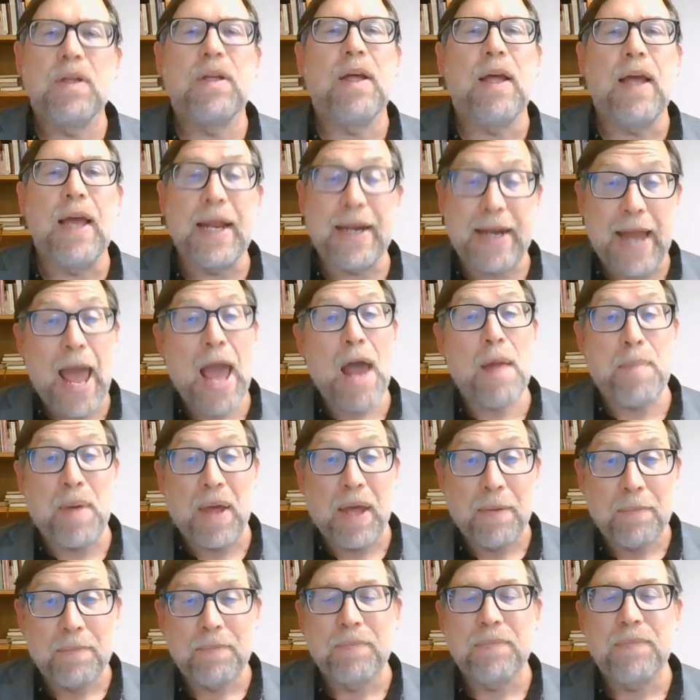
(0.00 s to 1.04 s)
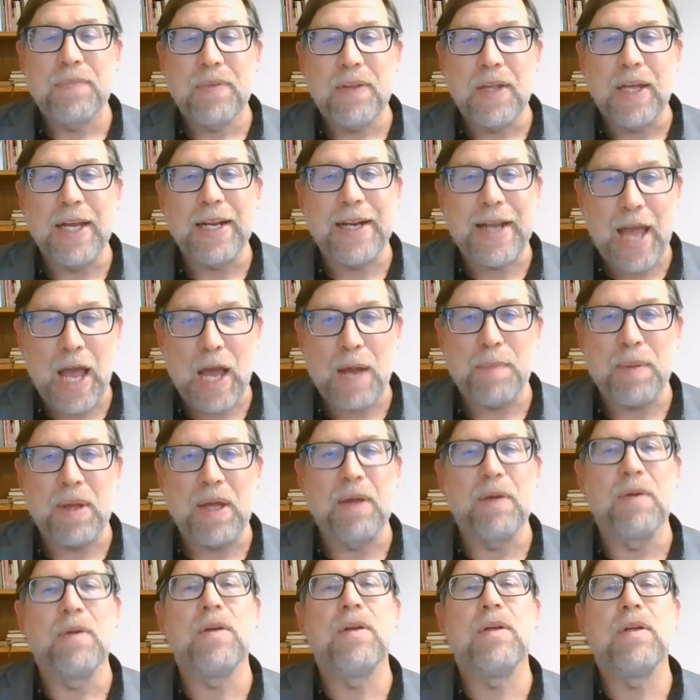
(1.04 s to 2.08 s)
it can be. It can be.
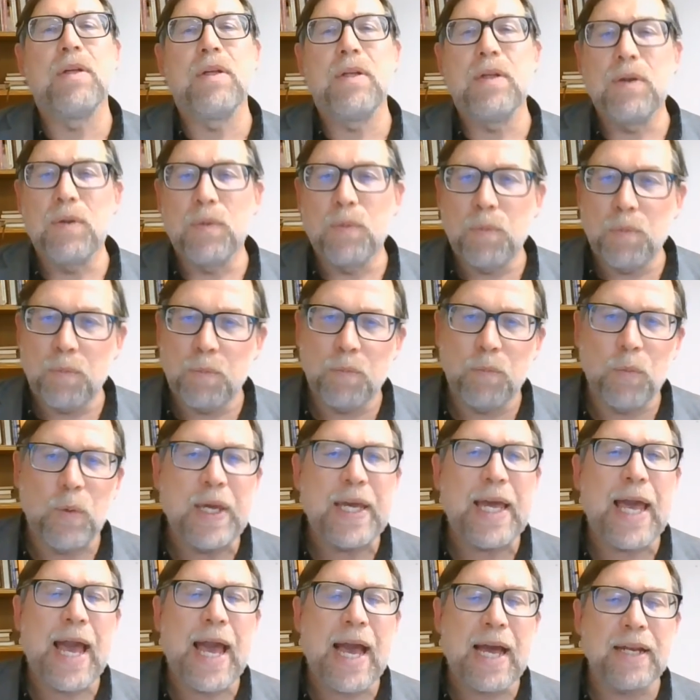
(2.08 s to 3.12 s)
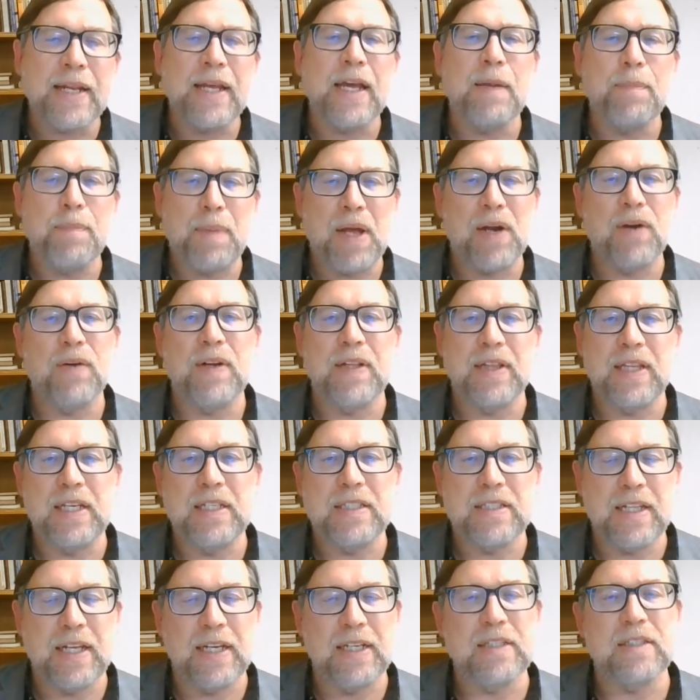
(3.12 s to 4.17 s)
We can get better at these
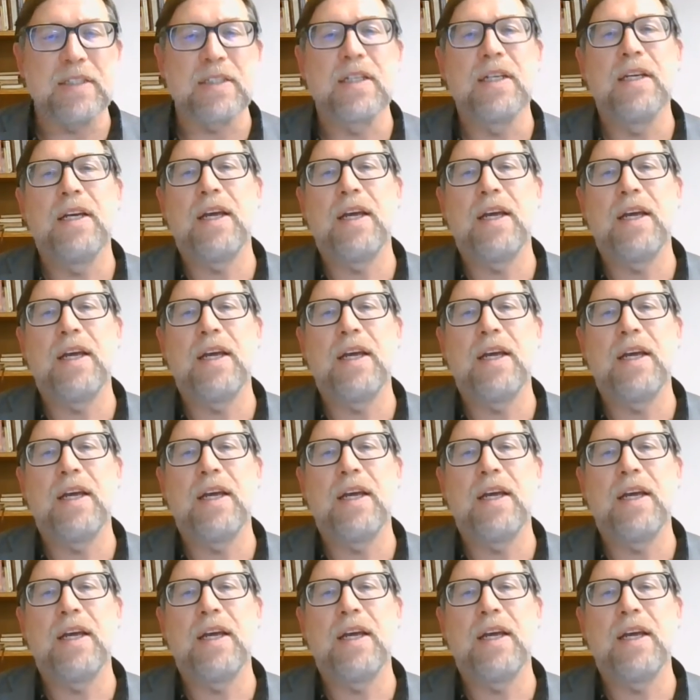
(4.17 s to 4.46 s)
things.